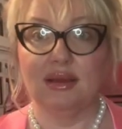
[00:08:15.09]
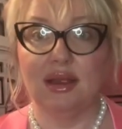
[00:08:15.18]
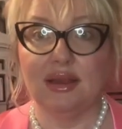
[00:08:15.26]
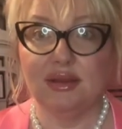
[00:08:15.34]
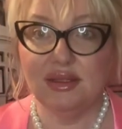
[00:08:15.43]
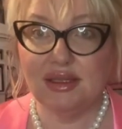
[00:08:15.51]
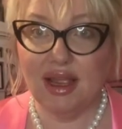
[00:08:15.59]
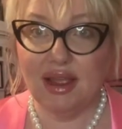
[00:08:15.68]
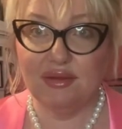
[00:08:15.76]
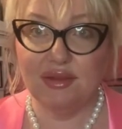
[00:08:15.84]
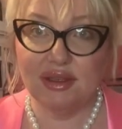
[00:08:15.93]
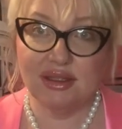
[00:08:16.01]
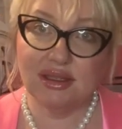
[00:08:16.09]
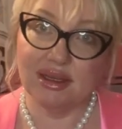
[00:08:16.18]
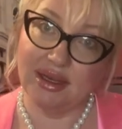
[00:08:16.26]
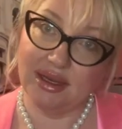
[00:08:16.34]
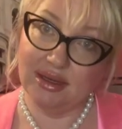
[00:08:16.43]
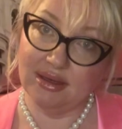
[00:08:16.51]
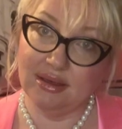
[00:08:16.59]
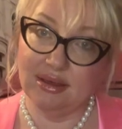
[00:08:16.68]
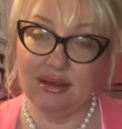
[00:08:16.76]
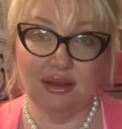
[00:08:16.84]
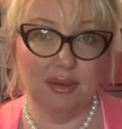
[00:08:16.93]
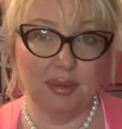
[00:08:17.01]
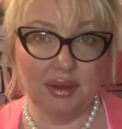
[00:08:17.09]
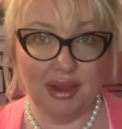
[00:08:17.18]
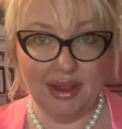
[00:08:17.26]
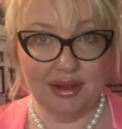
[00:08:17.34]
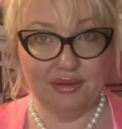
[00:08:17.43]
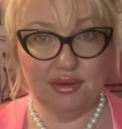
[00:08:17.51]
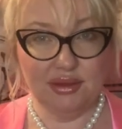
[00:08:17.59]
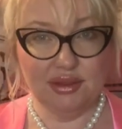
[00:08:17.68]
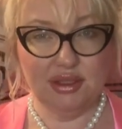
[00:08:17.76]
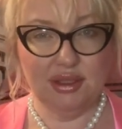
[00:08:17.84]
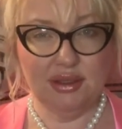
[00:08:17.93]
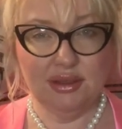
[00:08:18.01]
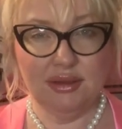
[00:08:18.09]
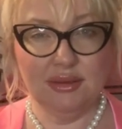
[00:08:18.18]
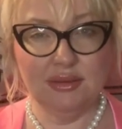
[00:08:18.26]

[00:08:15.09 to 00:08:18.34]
I used to have this like in the black version,